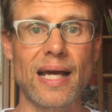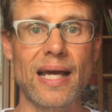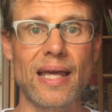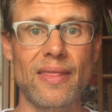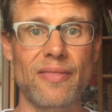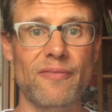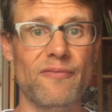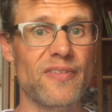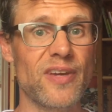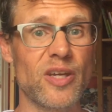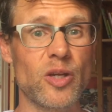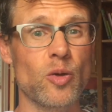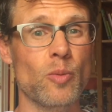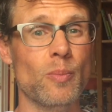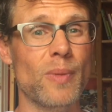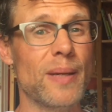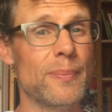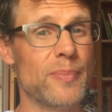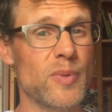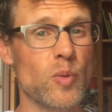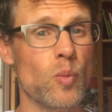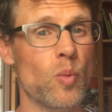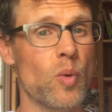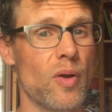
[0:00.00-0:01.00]
I figure
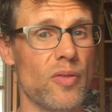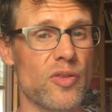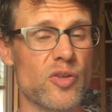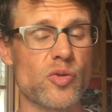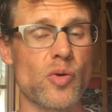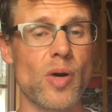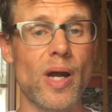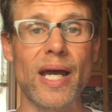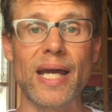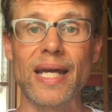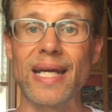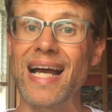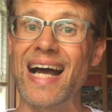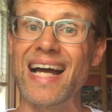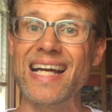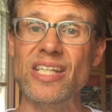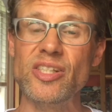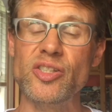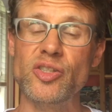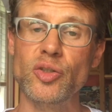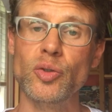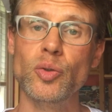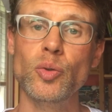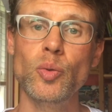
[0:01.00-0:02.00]
might be worth trying, I
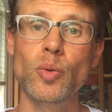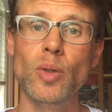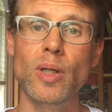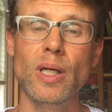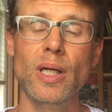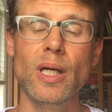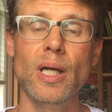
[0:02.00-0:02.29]
do.